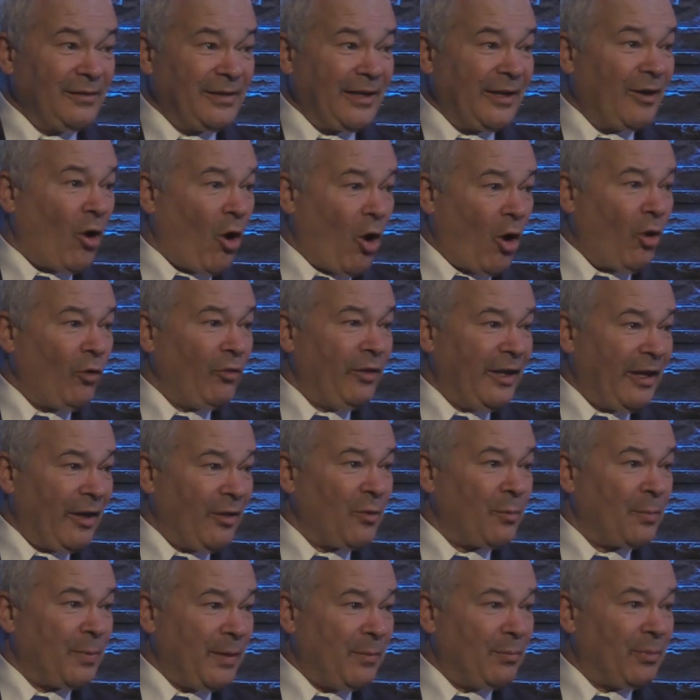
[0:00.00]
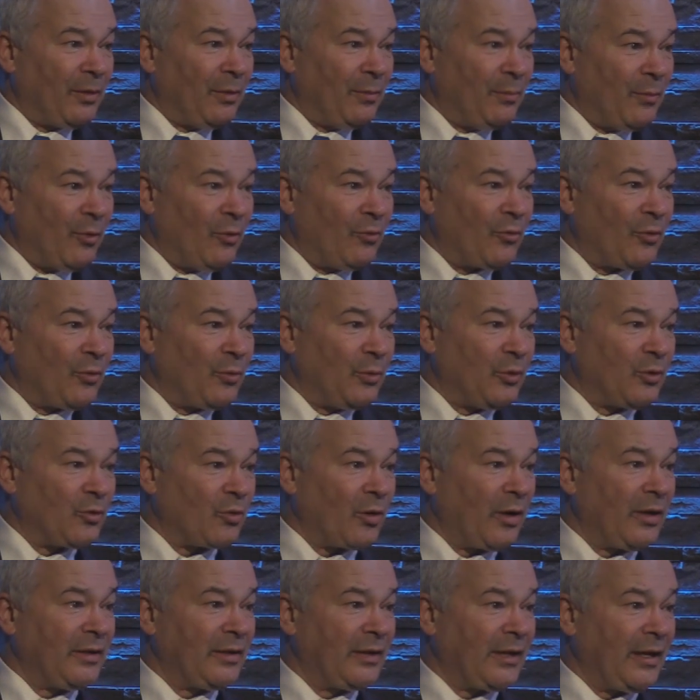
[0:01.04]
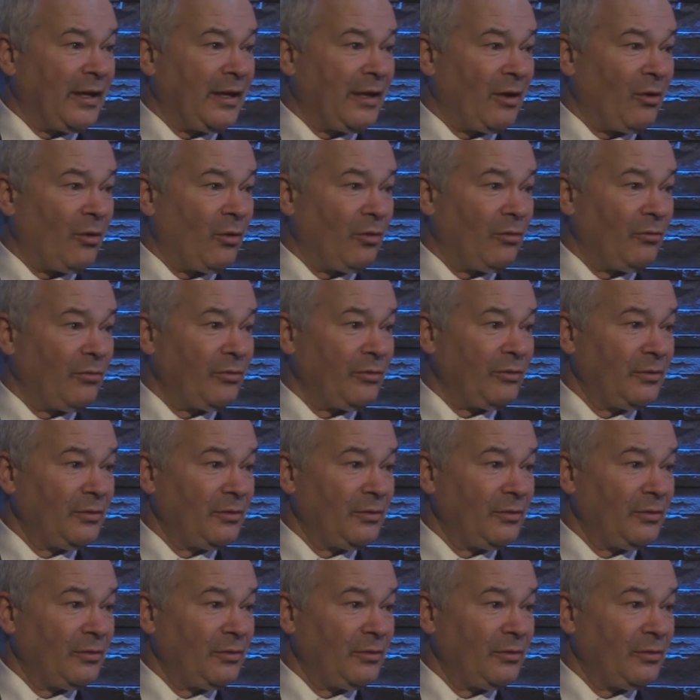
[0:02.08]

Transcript: than all the other people in Milford we try and take care of,